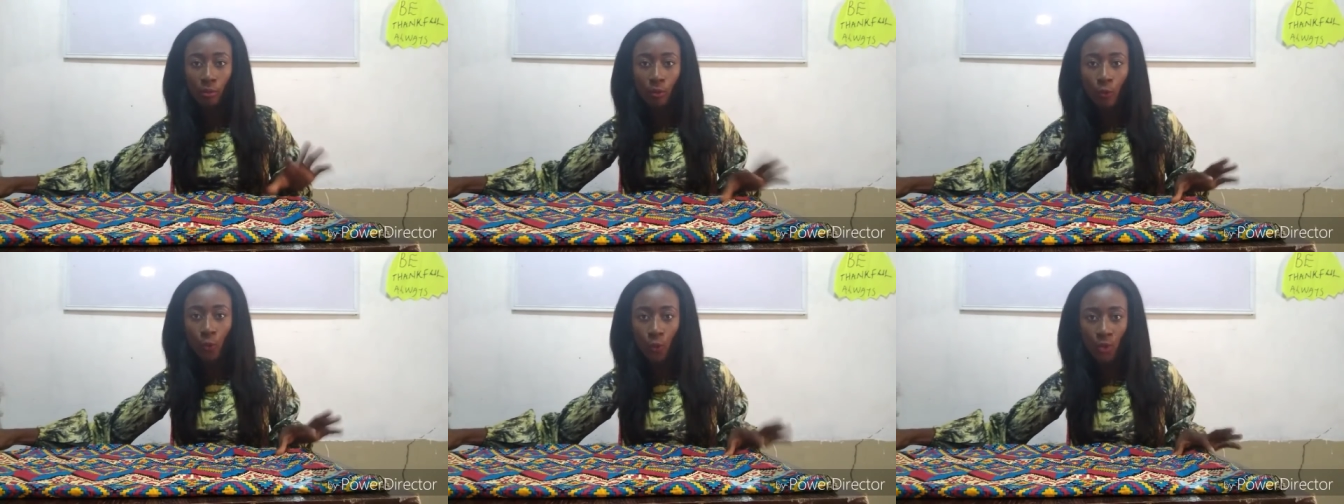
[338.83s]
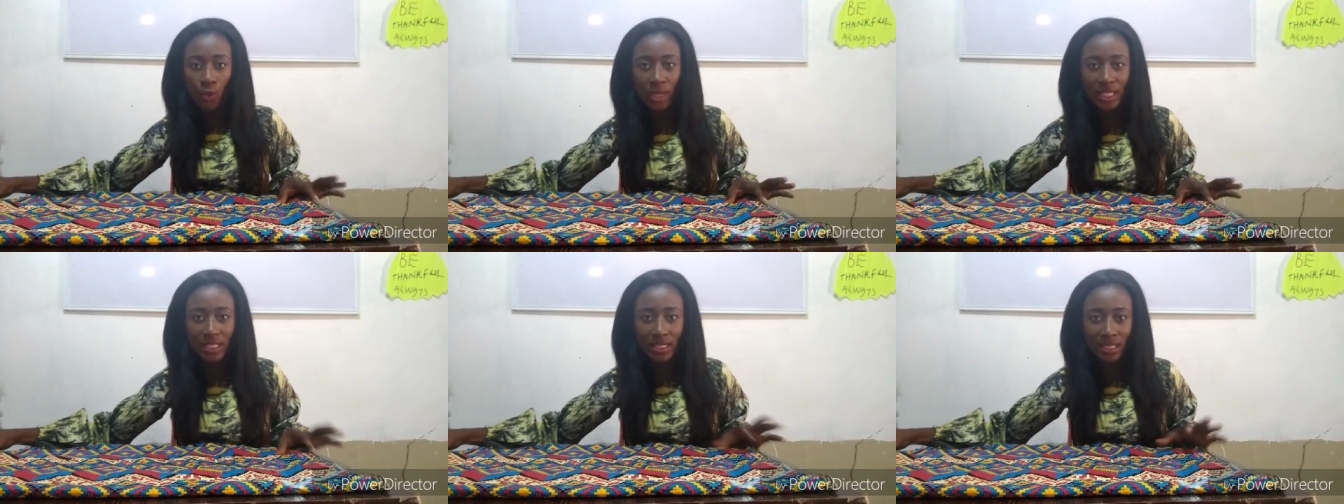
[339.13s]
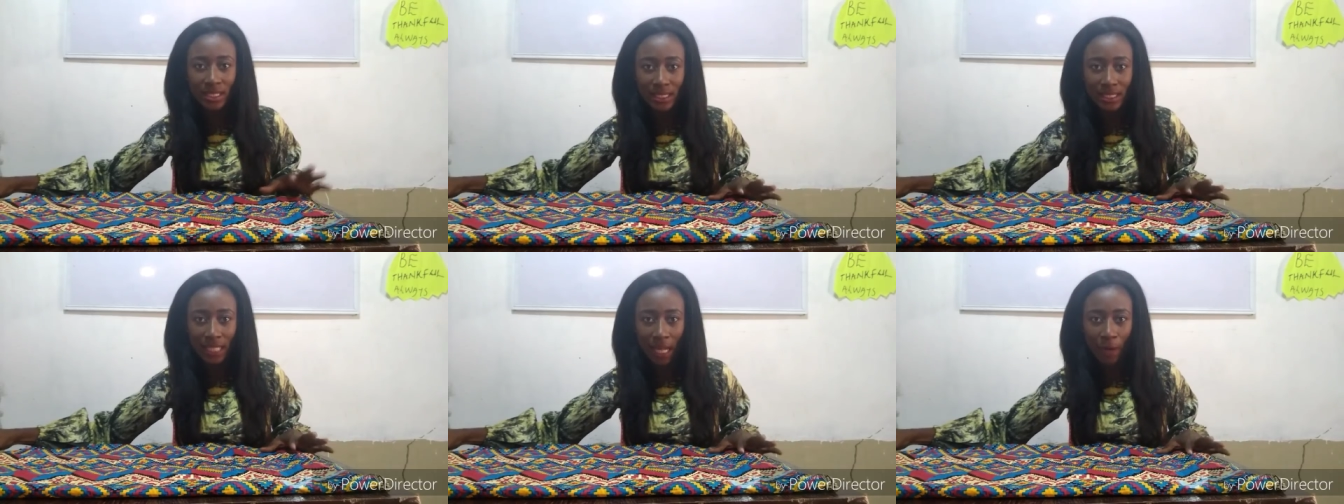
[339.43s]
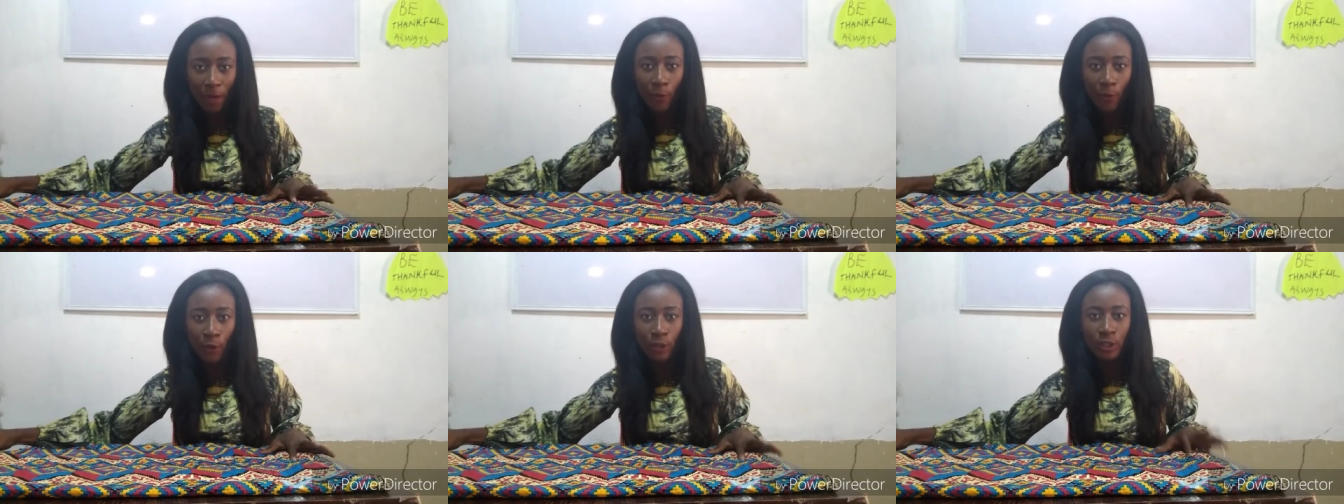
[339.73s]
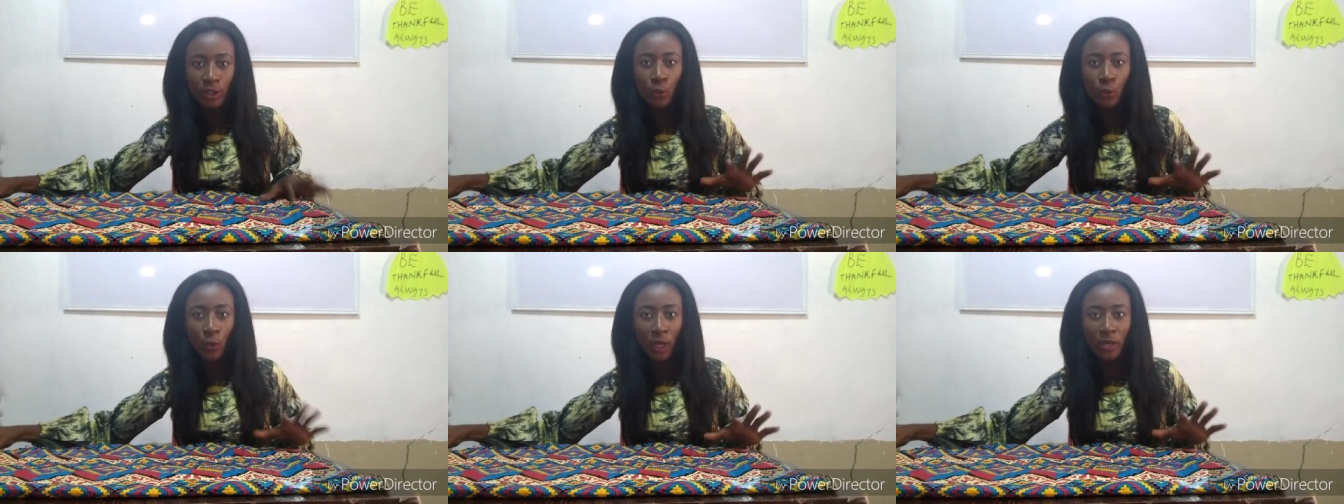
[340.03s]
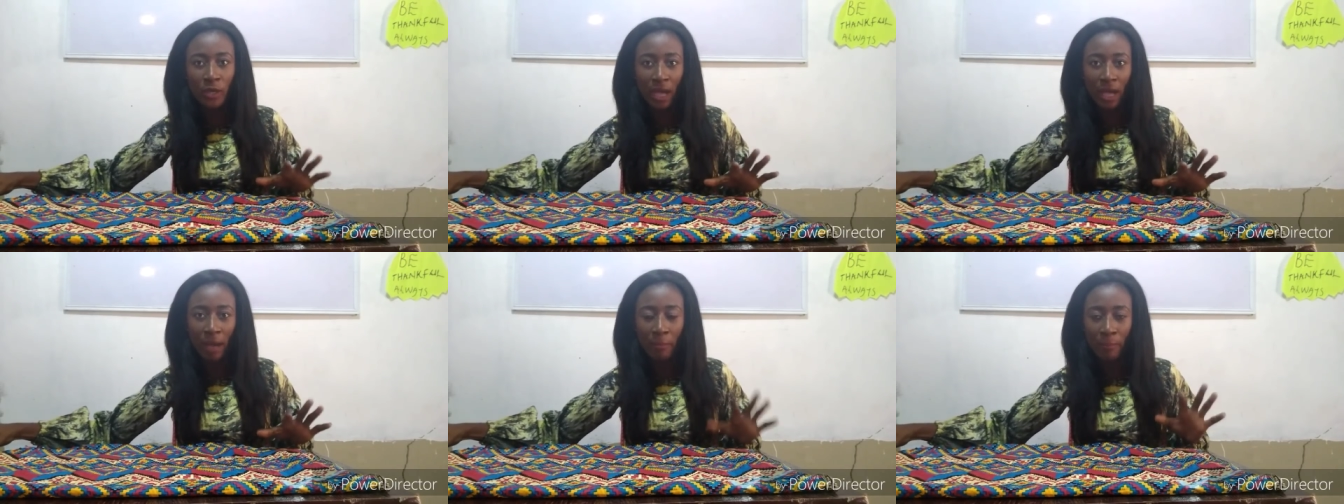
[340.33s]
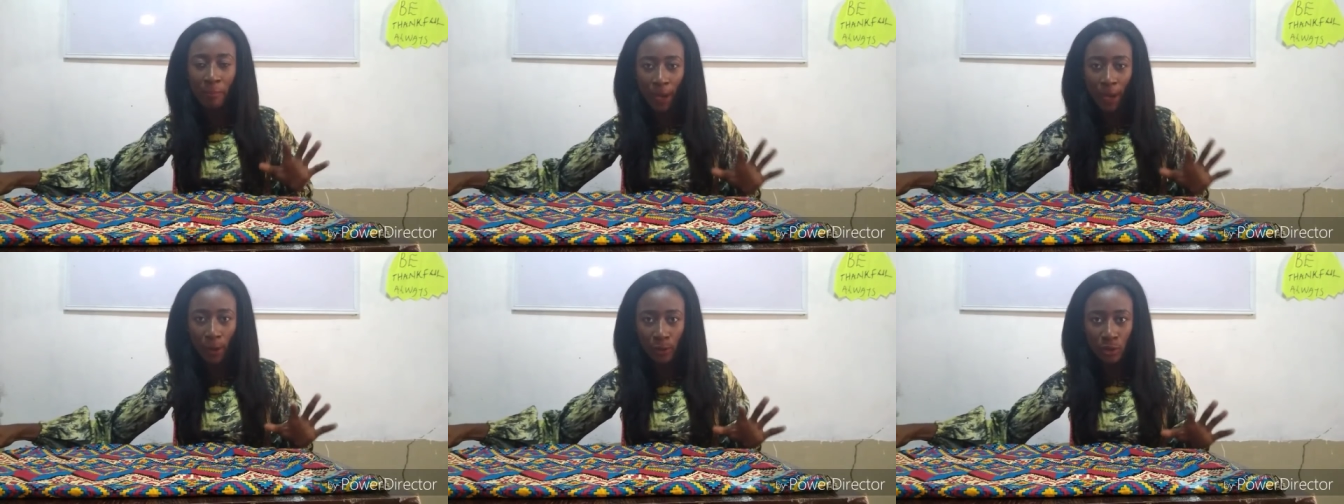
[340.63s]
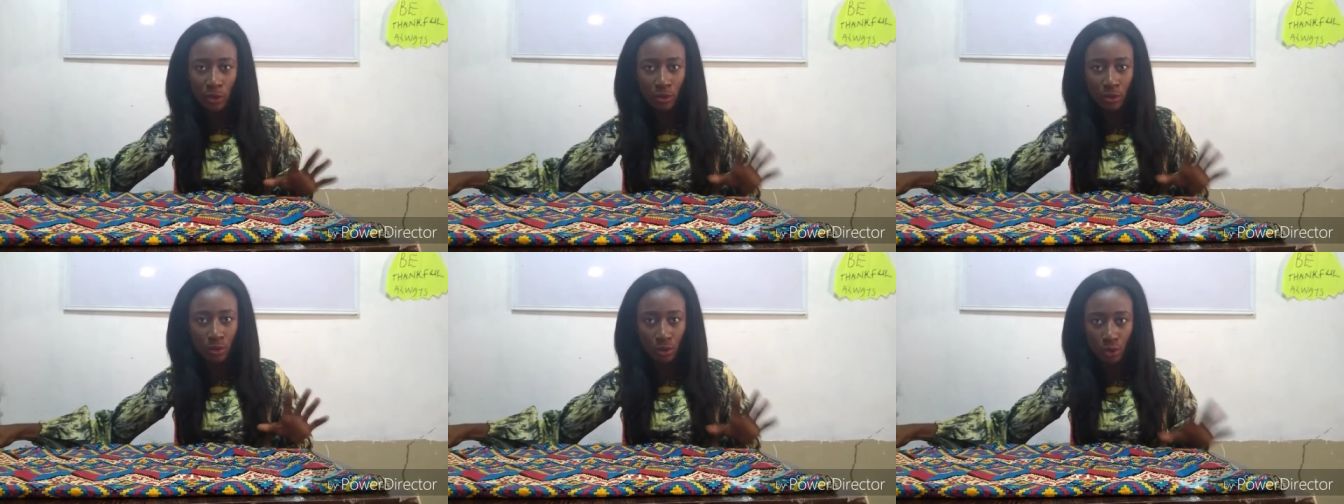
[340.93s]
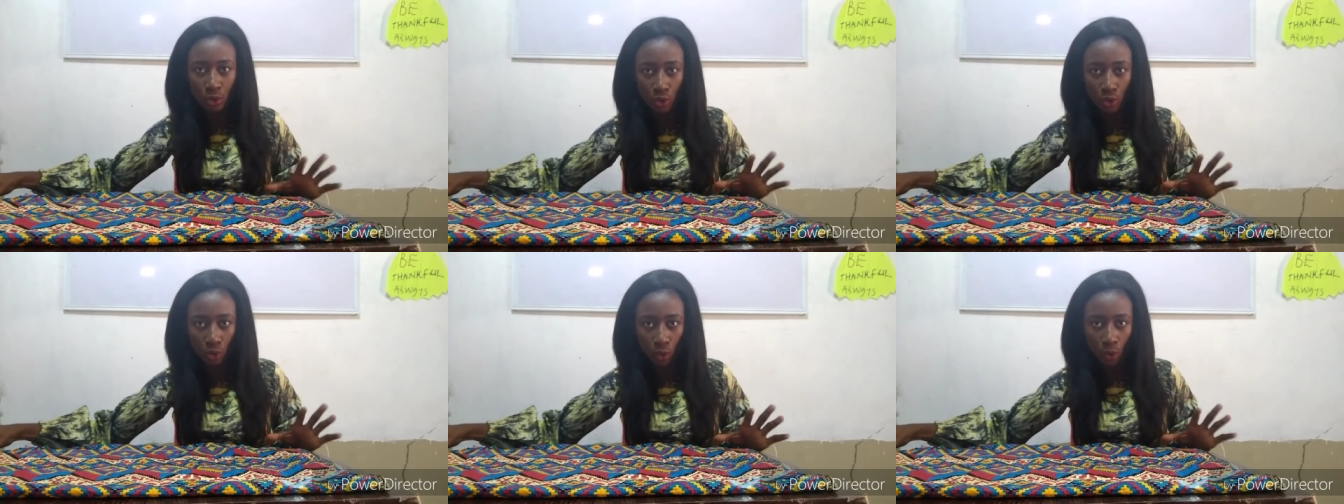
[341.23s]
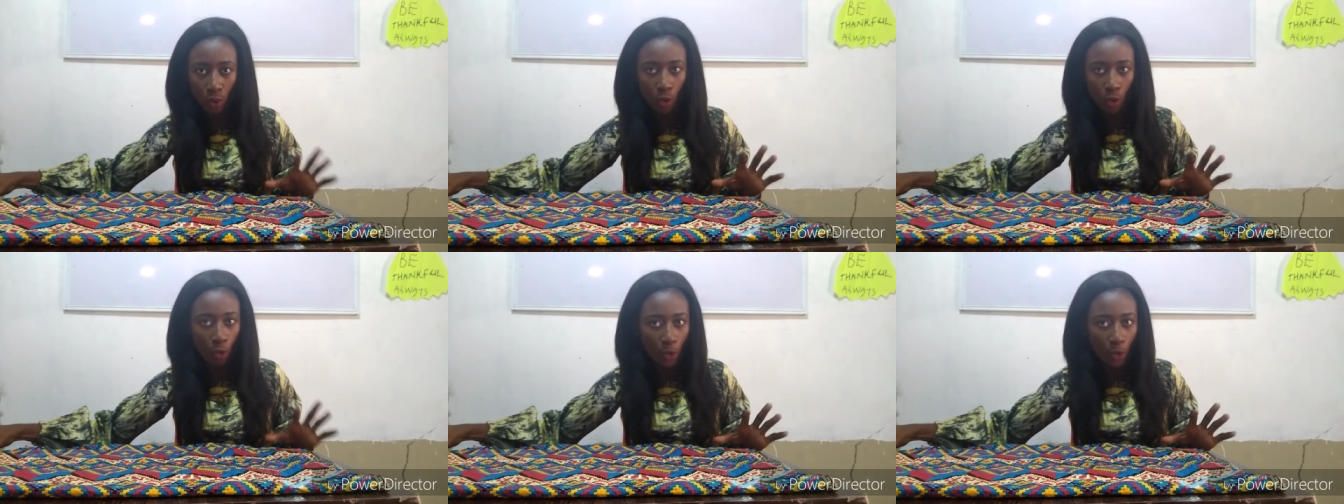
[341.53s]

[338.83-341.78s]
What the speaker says: waist now until when you're about to sew.